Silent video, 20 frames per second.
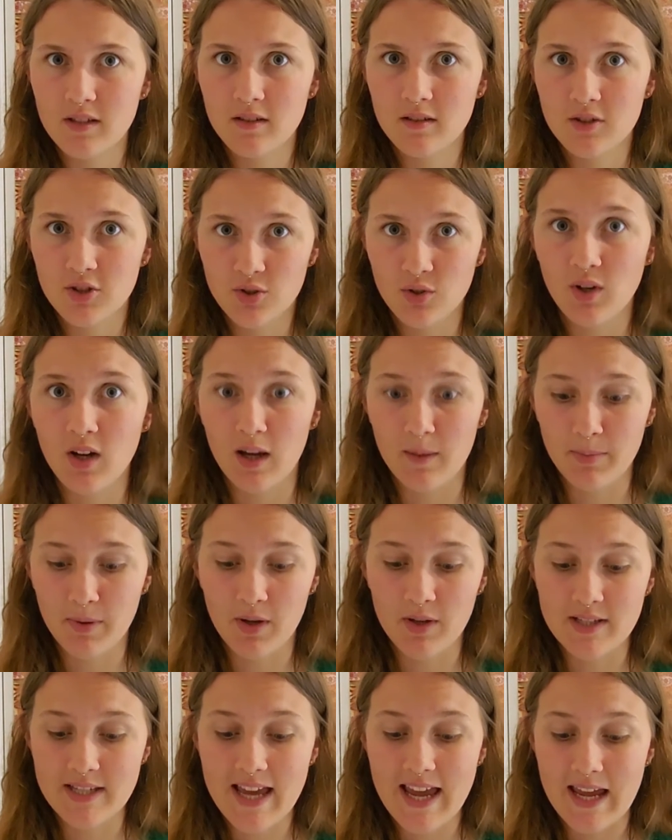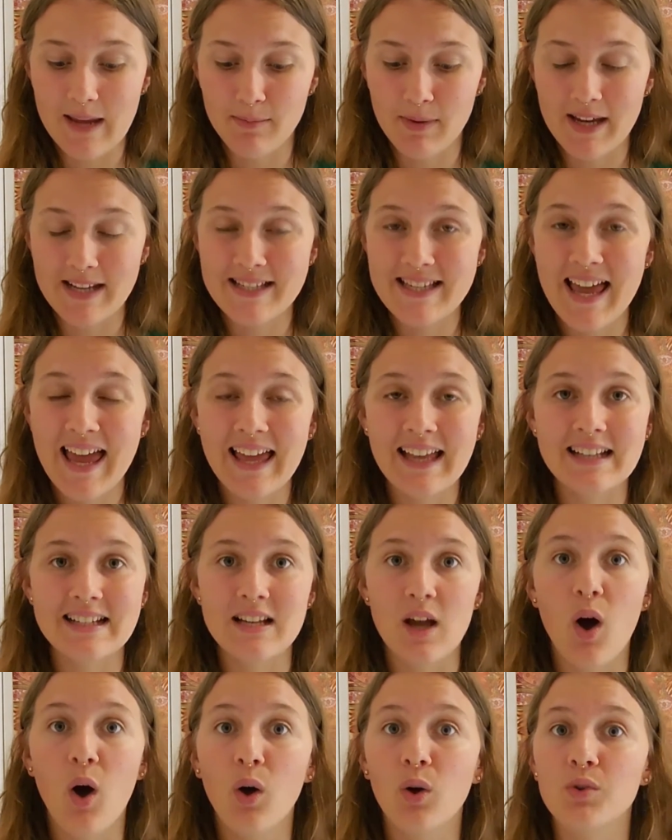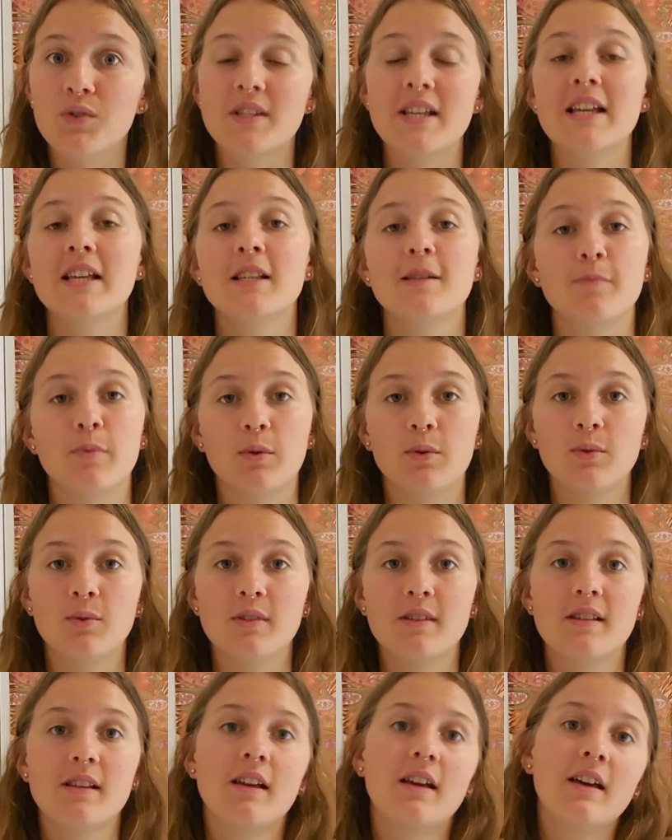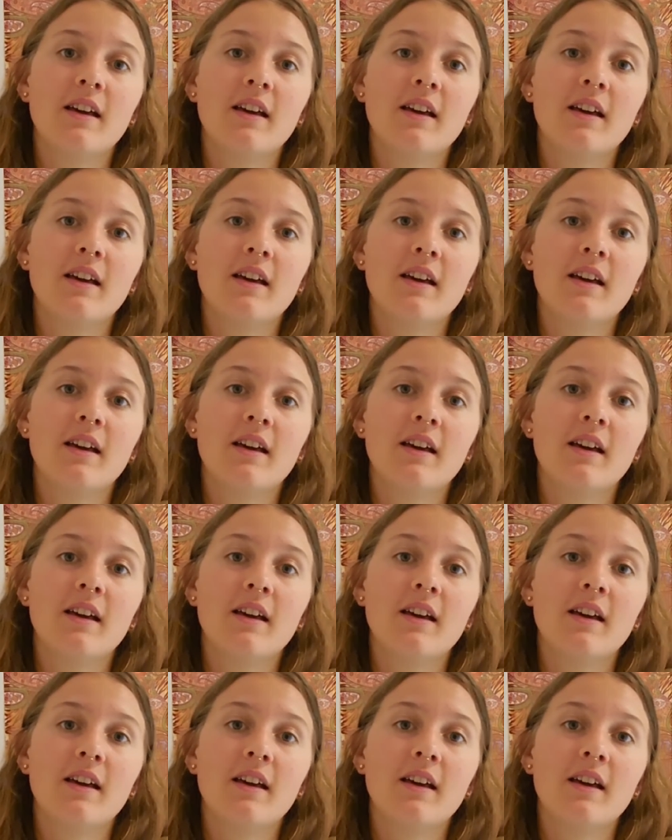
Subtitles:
sugar per day by 10 whole teaspoons.